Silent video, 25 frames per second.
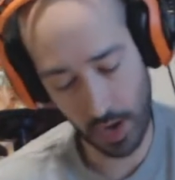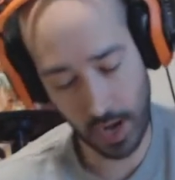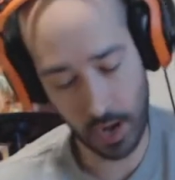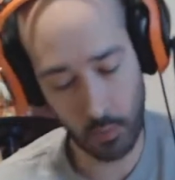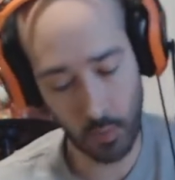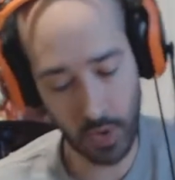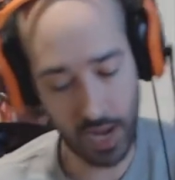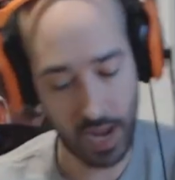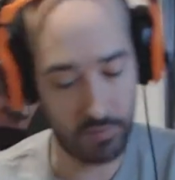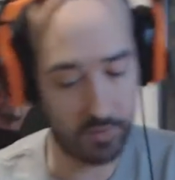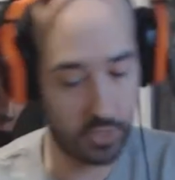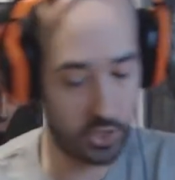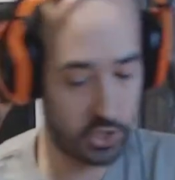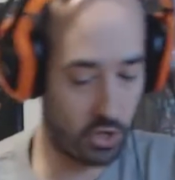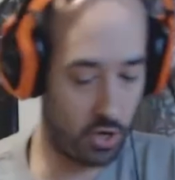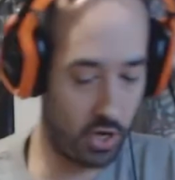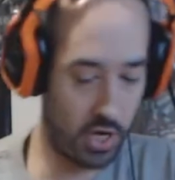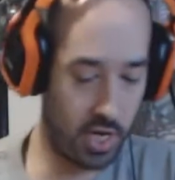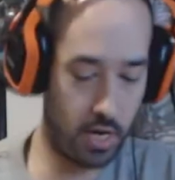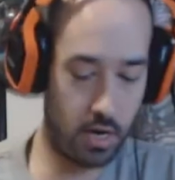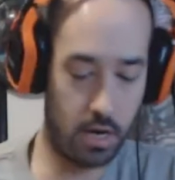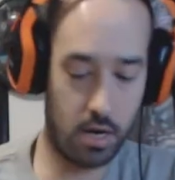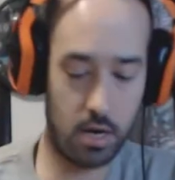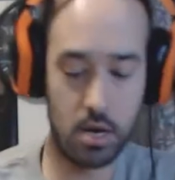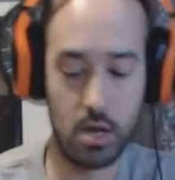All right, we have a
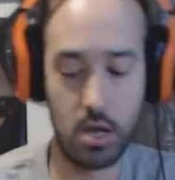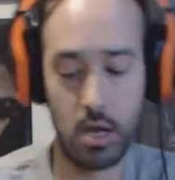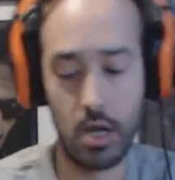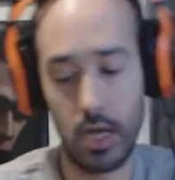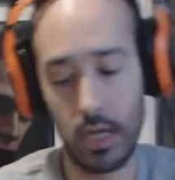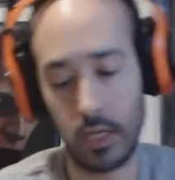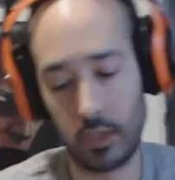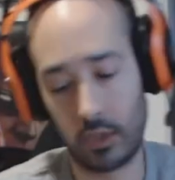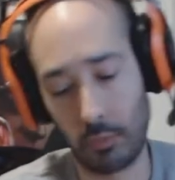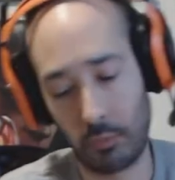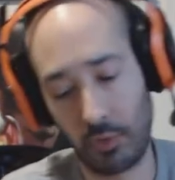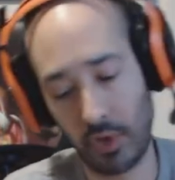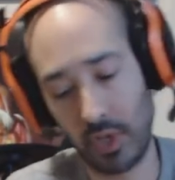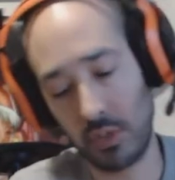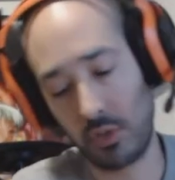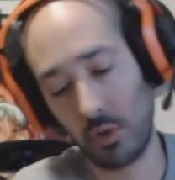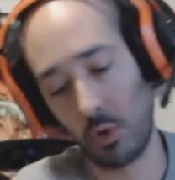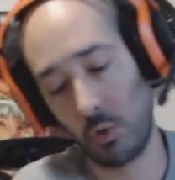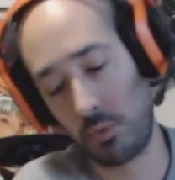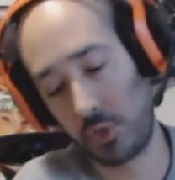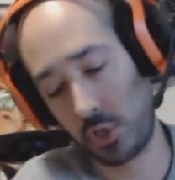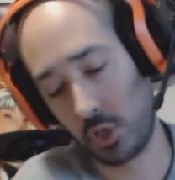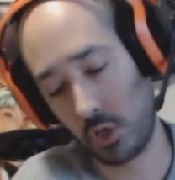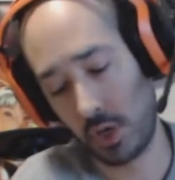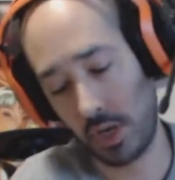shirt here. It's a pretty
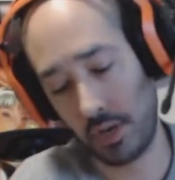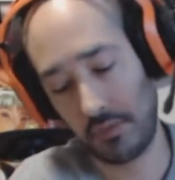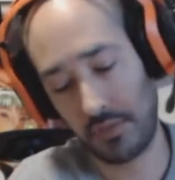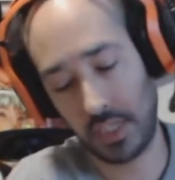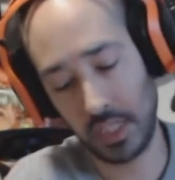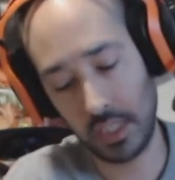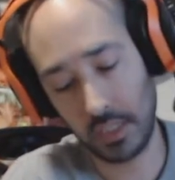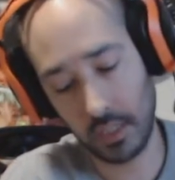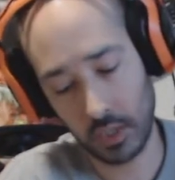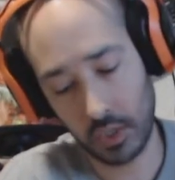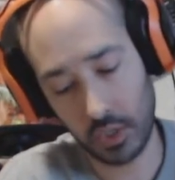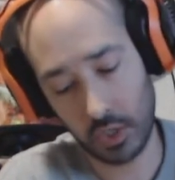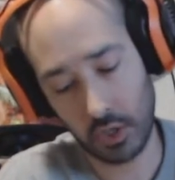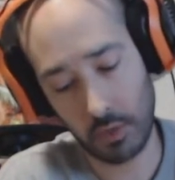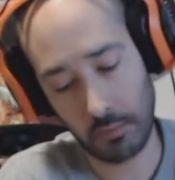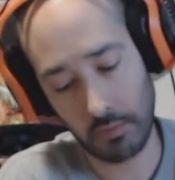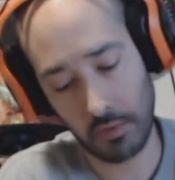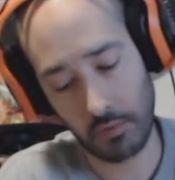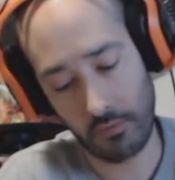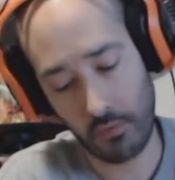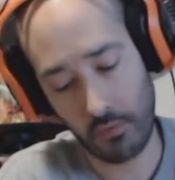dope shirt. I've seen this shirt